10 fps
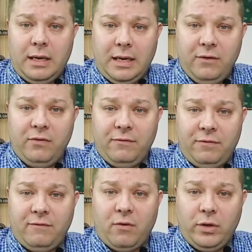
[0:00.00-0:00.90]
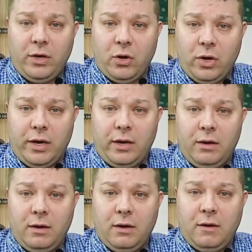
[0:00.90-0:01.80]
even if they've only heard it
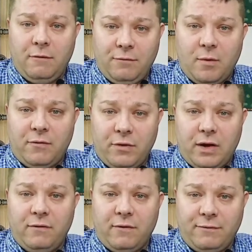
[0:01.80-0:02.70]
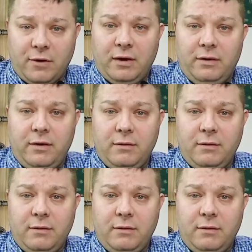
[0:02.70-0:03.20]
from a friend of a friend.